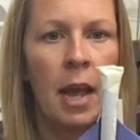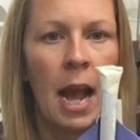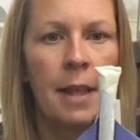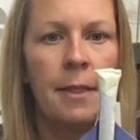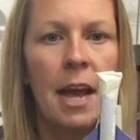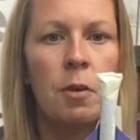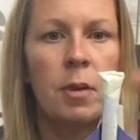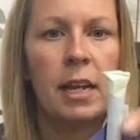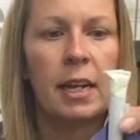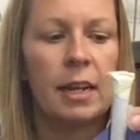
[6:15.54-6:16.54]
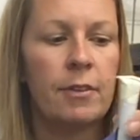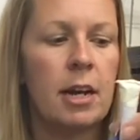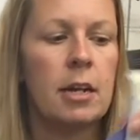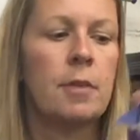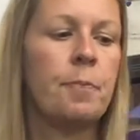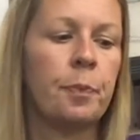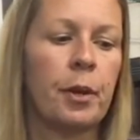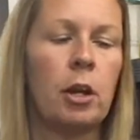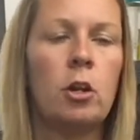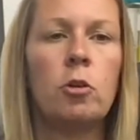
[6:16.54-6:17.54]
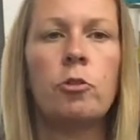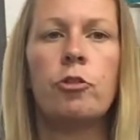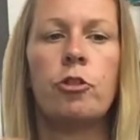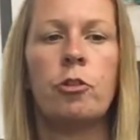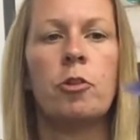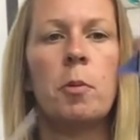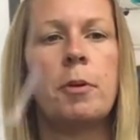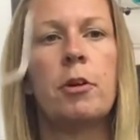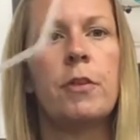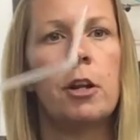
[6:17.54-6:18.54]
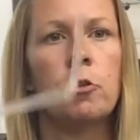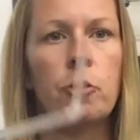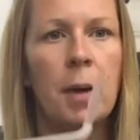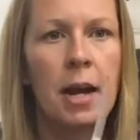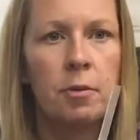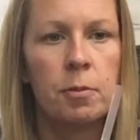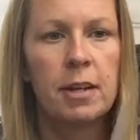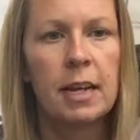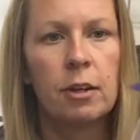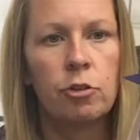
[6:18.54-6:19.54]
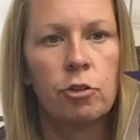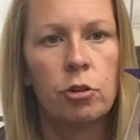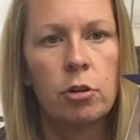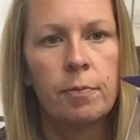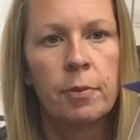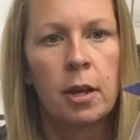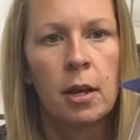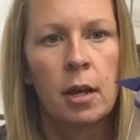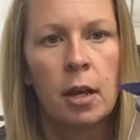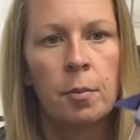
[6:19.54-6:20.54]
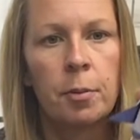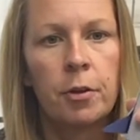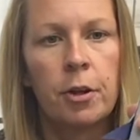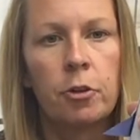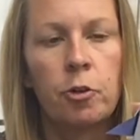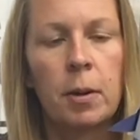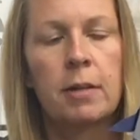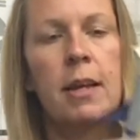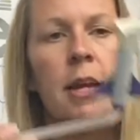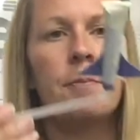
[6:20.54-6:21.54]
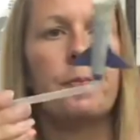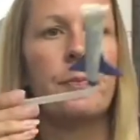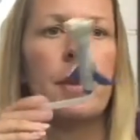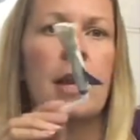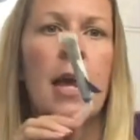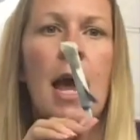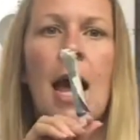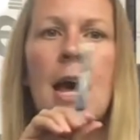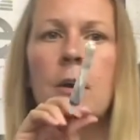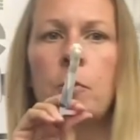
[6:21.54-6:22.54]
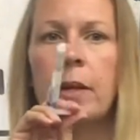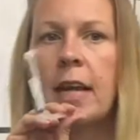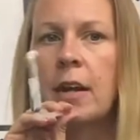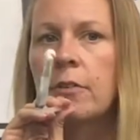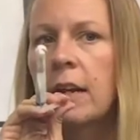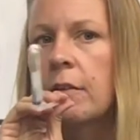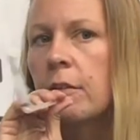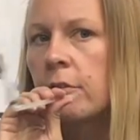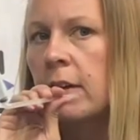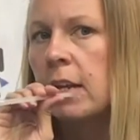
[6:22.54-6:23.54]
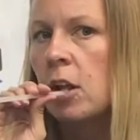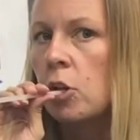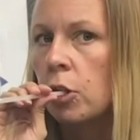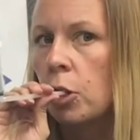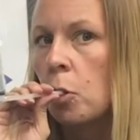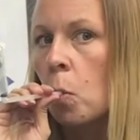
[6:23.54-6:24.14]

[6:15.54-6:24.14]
And now we can give it a launch. So we'll put it on the launch pad. We take our straw, put it on the launch pad here, and we count down 3, 2,